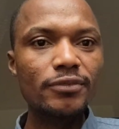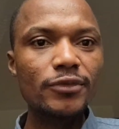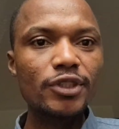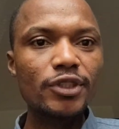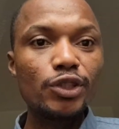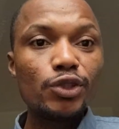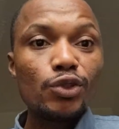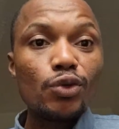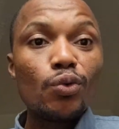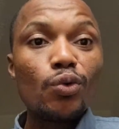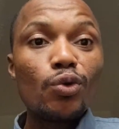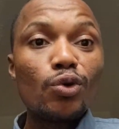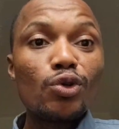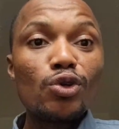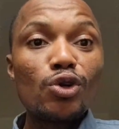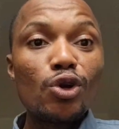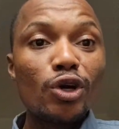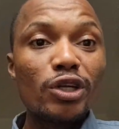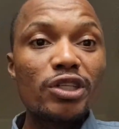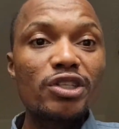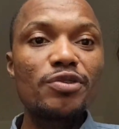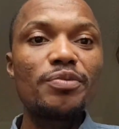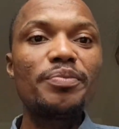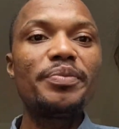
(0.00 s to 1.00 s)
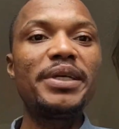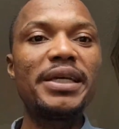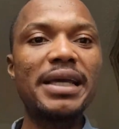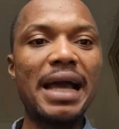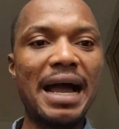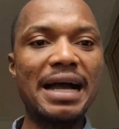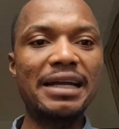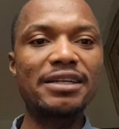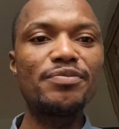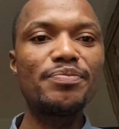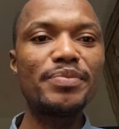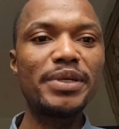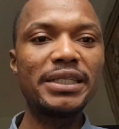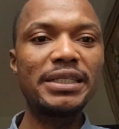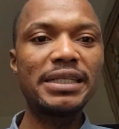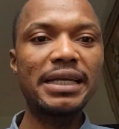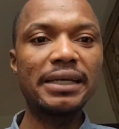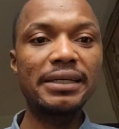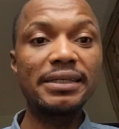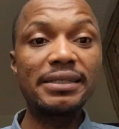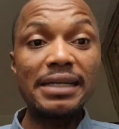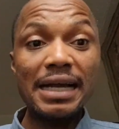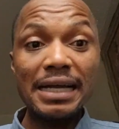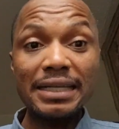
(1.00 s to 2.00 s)
you will not be
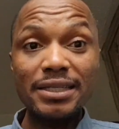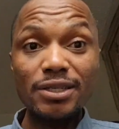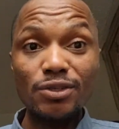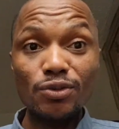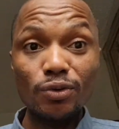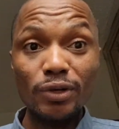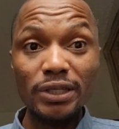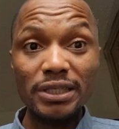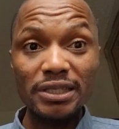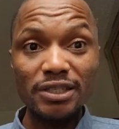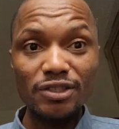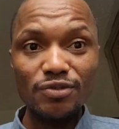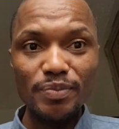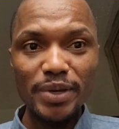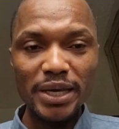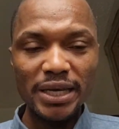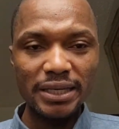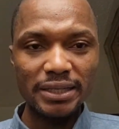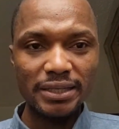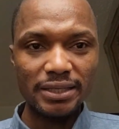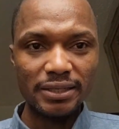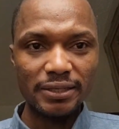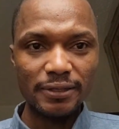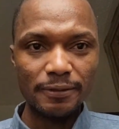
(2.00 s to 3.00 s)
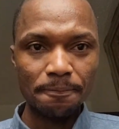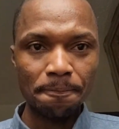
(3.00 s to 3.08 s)
admitted. That is what it means.